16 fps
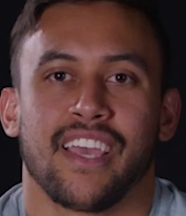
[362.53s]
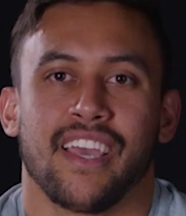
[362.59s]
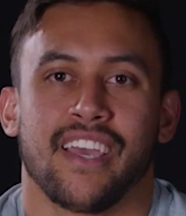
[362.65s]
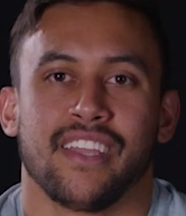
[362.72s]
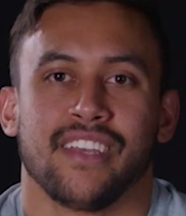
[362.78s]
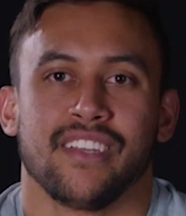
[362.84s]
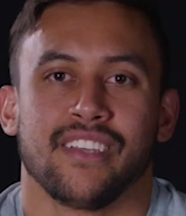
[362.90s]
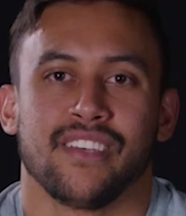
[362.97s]

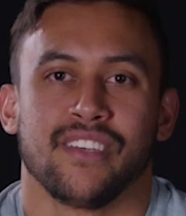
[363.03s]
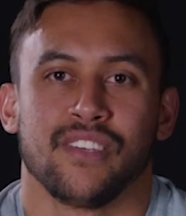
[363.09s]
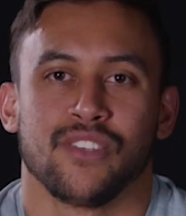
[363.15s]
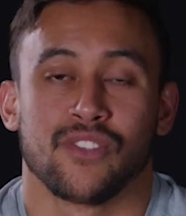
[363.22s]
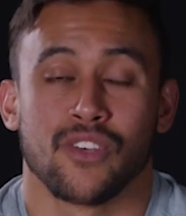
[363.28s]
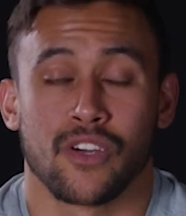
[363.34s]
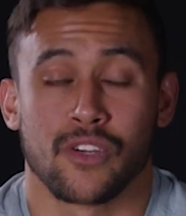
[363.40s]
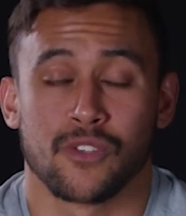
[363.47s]
and
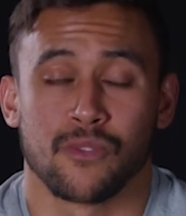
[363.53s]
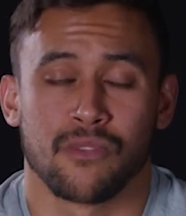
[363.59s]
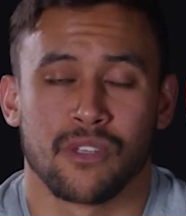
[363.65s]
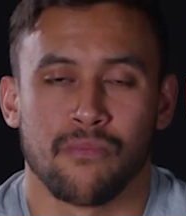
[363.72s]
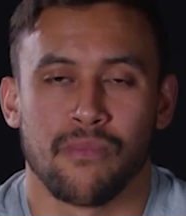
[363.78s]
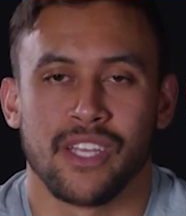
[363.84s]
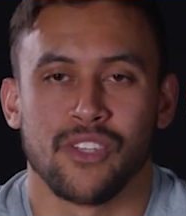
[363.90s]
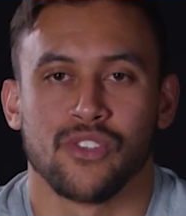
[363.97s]
soccer's
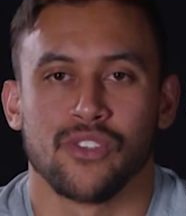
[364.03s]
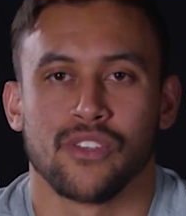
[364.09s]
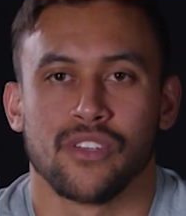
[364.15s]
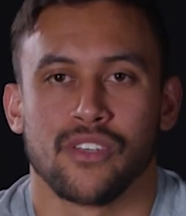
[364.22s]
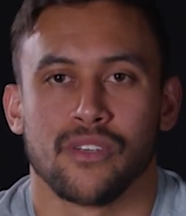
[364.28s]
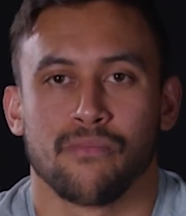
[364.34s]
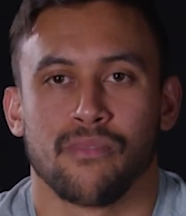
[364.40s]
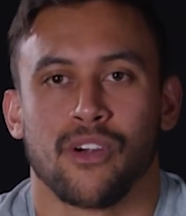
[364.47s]
been a
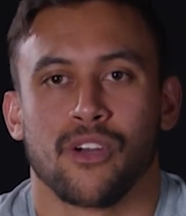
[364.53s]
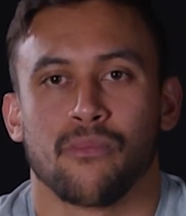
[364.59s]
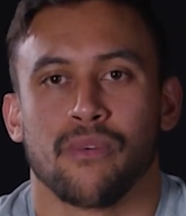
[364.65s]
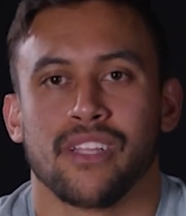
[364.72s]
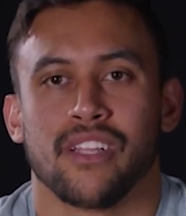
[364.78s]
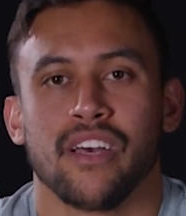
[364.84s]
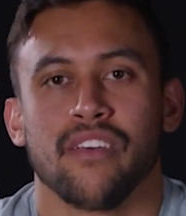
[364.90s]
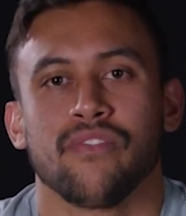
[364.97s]
major part of
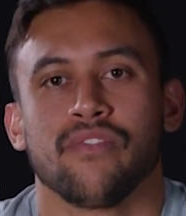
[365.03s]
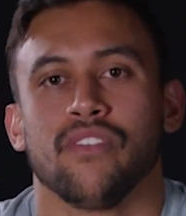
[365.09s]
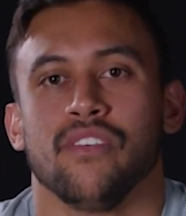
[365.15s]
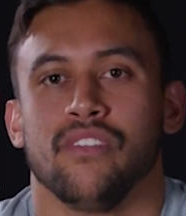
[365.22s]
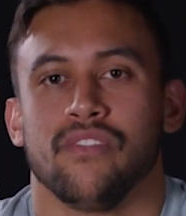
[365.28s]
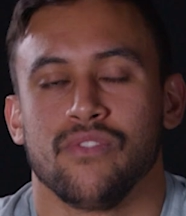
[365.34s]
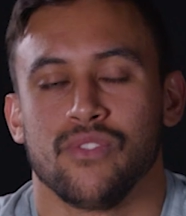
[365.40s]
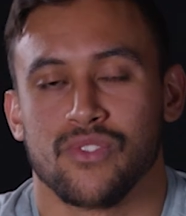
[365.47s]
my life
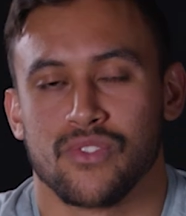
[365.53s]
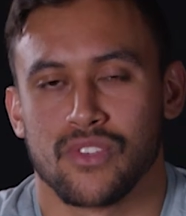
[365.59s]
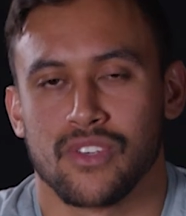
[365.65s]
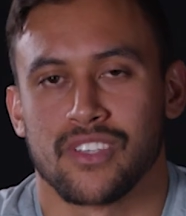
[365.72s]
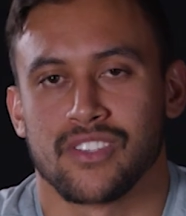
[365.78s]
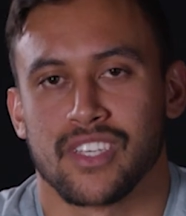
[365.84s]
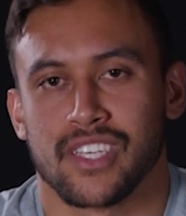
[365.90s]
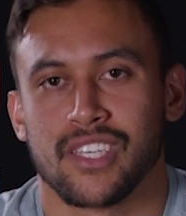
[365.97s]
for as
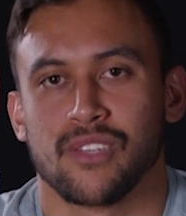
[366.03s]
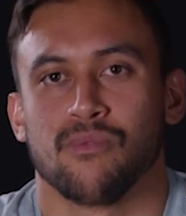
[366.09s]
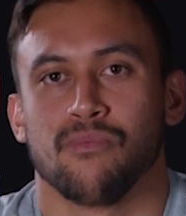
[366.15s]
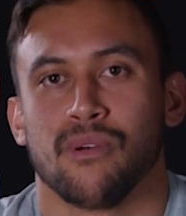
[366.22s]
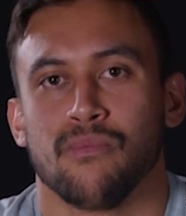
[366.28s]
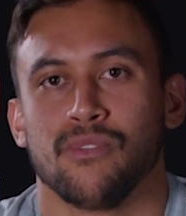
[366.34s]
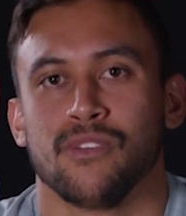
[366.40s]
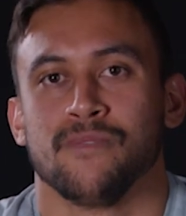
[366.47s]
long as I can
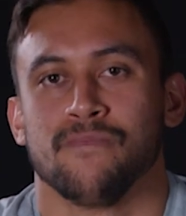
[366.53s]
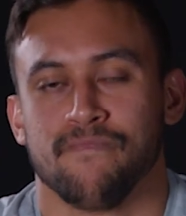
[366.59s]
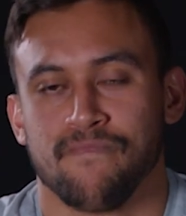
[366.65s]
remember.